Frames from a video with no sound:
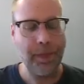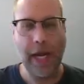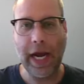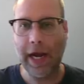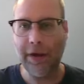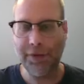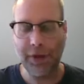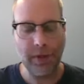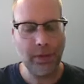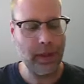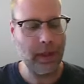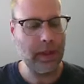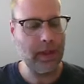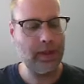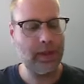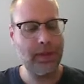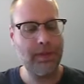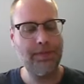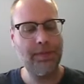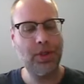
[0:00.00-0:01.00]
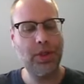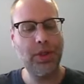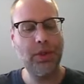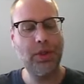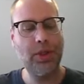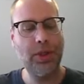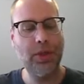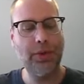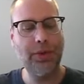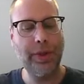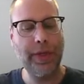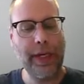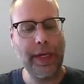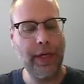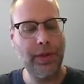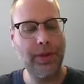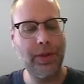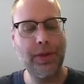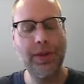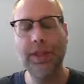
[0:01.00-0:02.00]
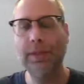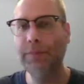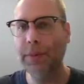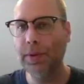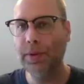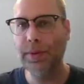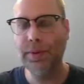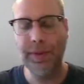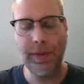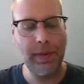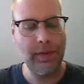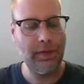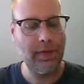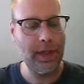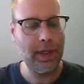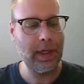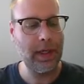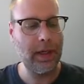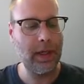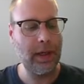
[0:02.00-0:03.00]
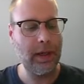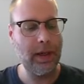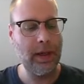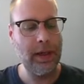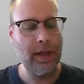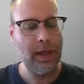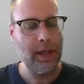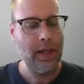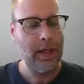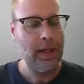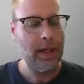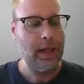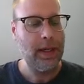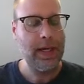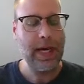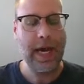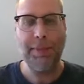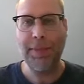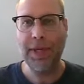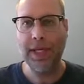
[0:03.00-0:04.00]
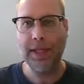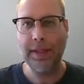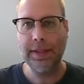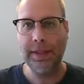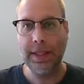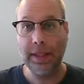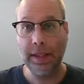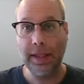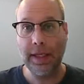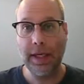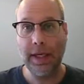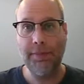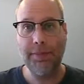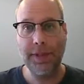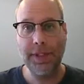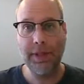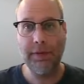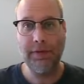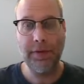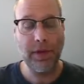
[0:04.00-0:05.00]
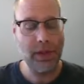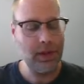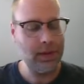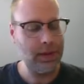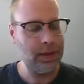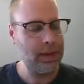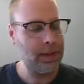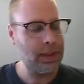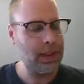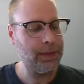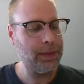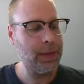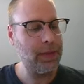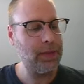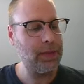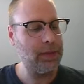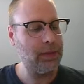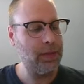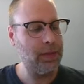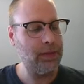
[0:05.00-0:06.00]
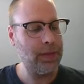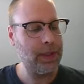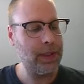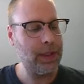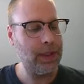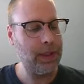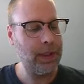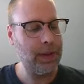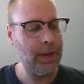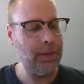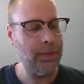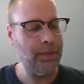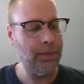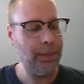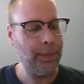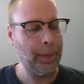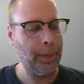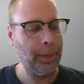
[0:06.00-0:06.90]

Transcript: Afterwards, show children how to dispose of their napkins and cups if you're using disposable material.